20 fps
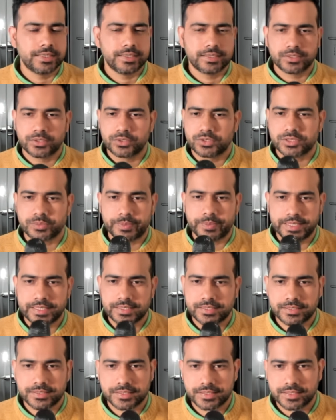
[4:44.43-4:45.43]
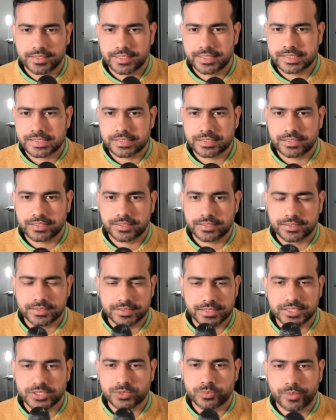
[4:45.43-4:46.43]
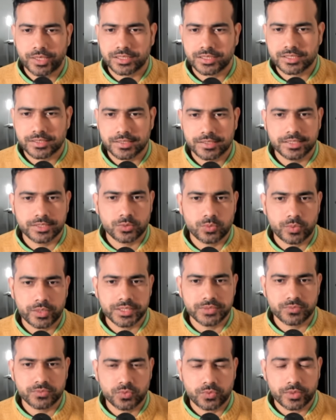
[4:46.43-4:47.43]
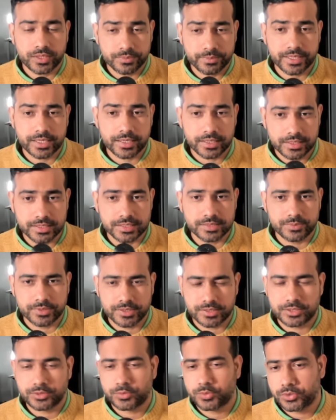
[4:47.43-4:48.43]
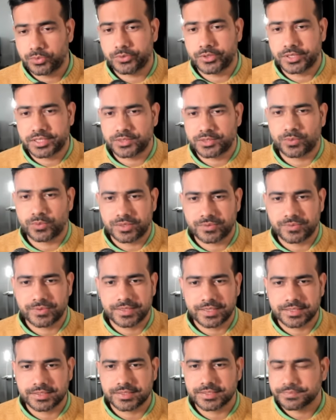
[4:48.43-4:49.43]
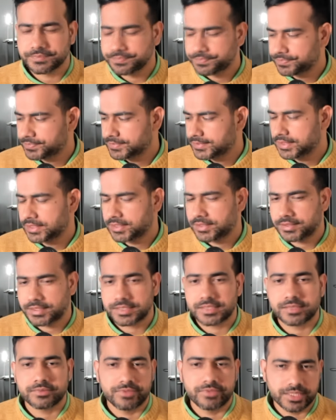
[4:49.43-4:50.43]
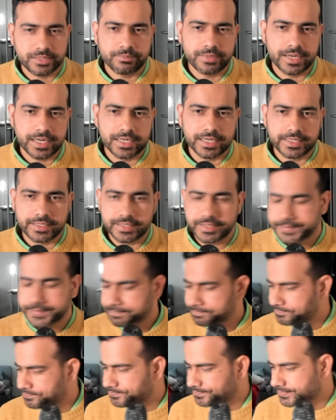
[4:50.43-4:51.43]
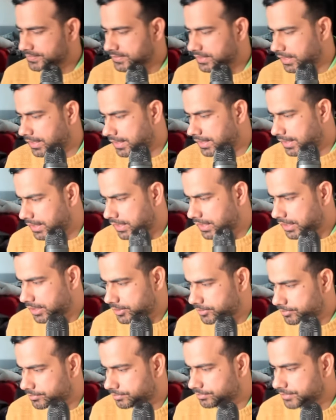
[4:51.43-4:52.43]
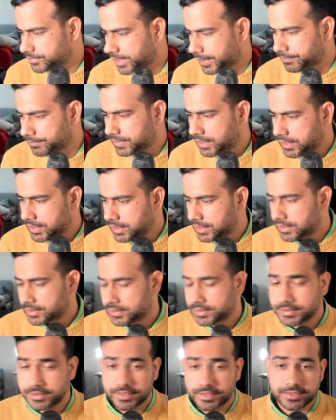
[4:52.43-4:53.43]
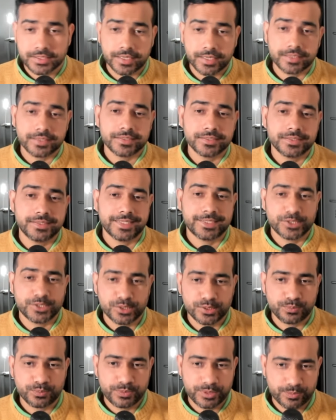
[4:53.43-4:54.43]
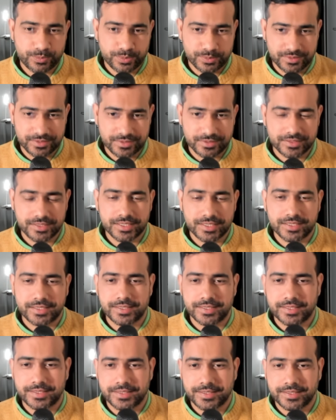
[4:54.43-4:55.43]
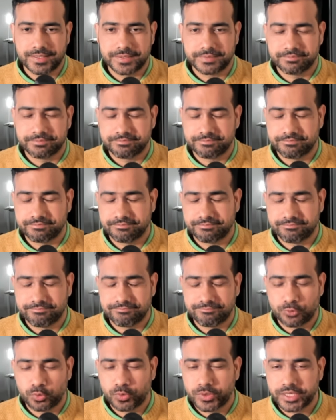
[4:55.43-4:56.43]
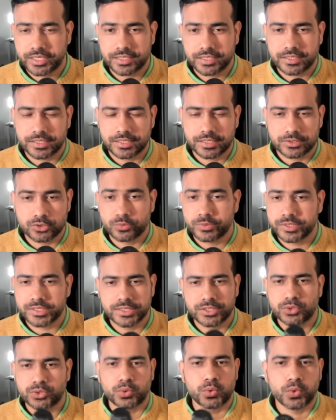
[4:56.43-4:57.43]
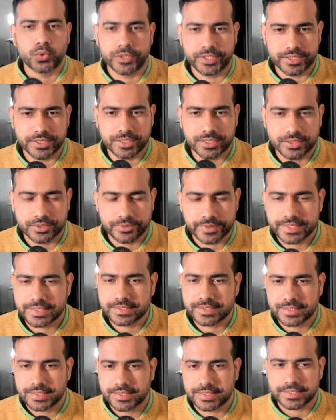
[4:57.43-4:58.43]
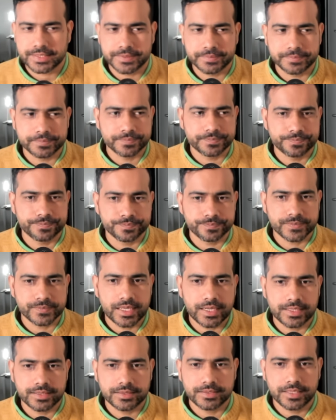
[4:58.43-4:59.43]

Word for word: going to spend uh, let's say uh, six months learning quantum quantum mechanics because you want to work in quantum finance that's a very bad idea um, yeah then there is another section of people um, who are uh, too much into coding, right? Um, and